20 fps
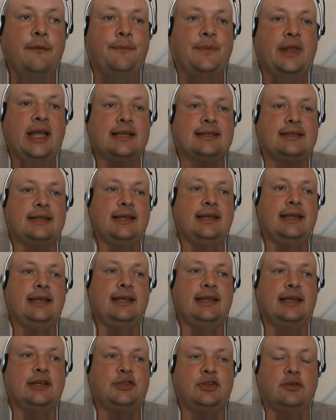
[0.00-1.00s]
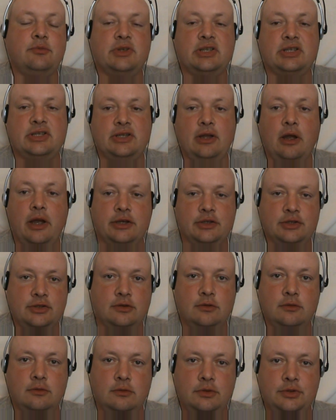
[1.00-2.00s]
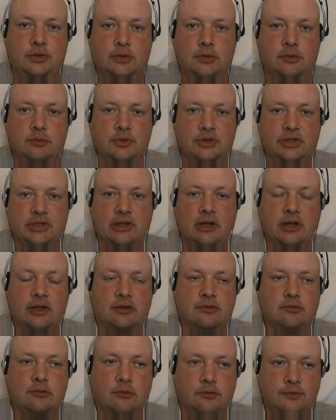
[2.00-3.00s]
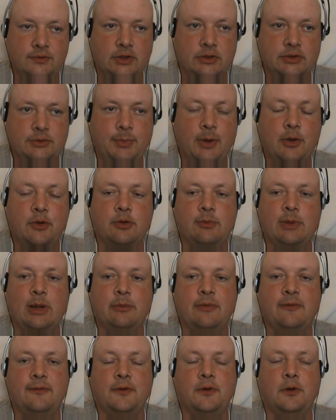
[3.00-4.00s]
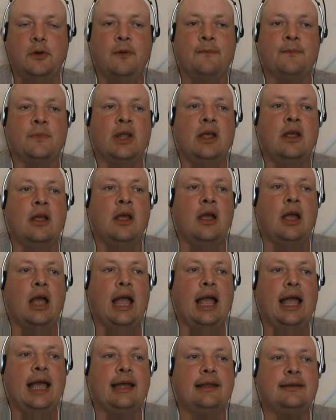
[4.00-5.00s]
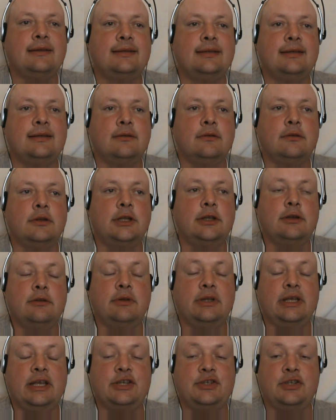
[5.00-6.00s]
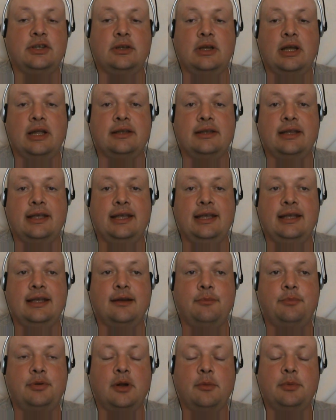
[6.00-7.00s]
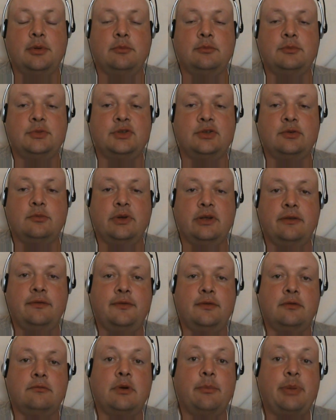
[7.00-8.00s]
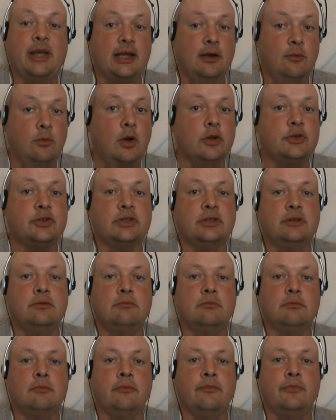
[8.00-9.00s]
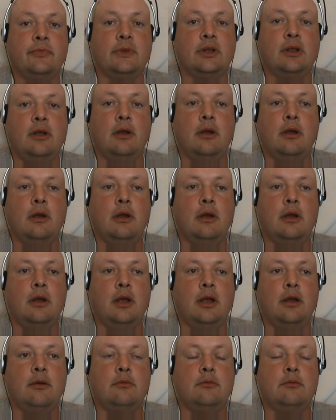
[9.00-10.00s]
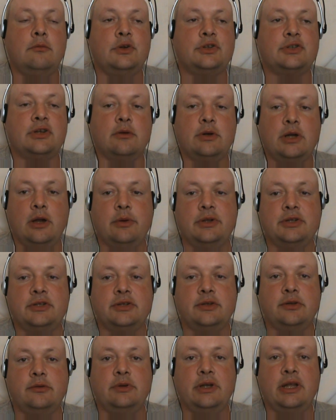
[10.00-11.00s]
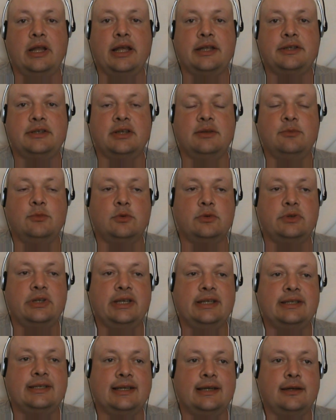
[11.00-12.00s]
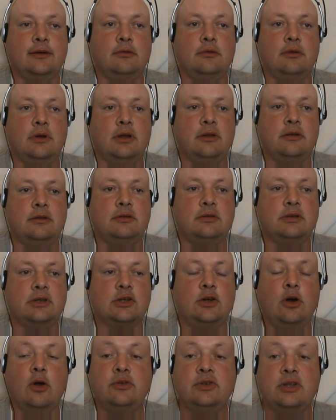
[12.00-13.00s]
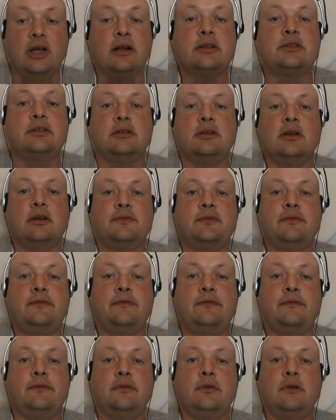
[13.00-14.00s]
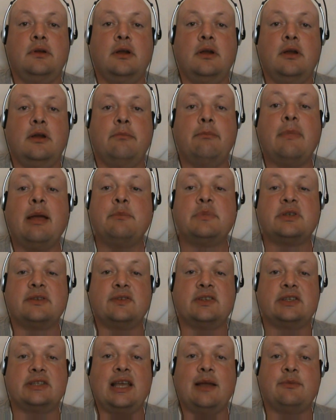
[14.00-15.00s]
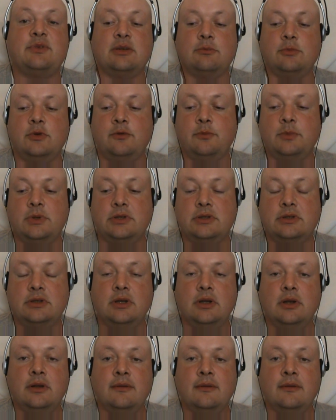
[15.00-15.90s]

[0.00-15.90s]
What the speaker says: There's the issue with the Steiner schools, which I've also spoken about before, and the issue and the problems with Rebecca Watson, which I'll go into later in more detail, and the conduct of members of the skeptic movement.